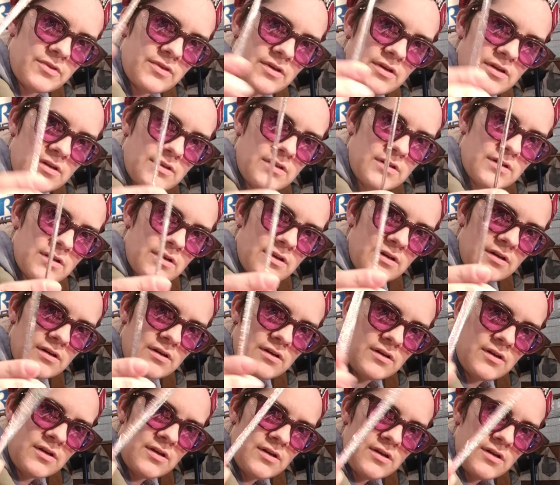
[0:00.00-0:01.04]
that
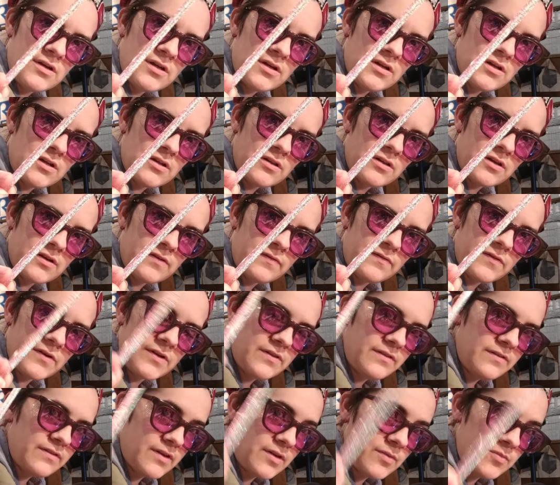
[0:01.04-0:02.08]
an online
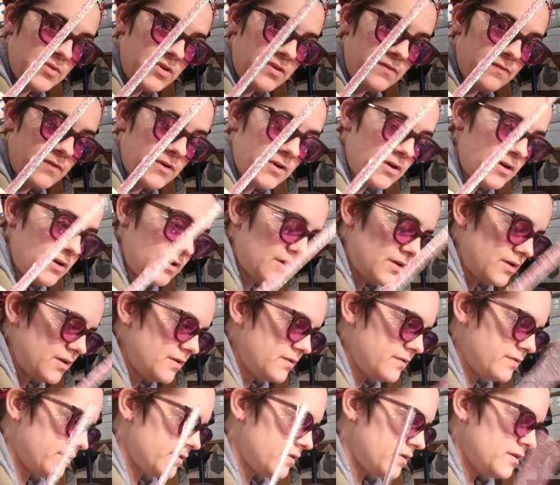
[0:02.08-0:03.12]
friend sent me, very
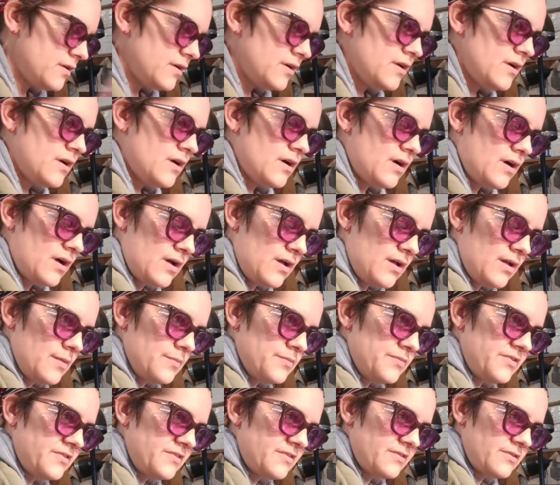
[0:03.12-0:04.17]
nice.
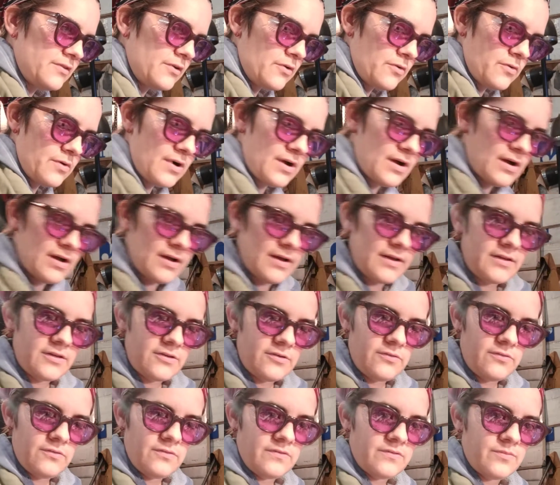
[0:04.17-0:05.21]
So I
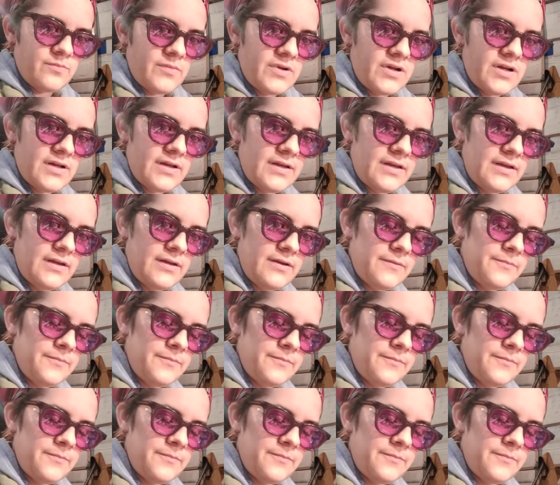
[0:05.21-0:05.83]
use my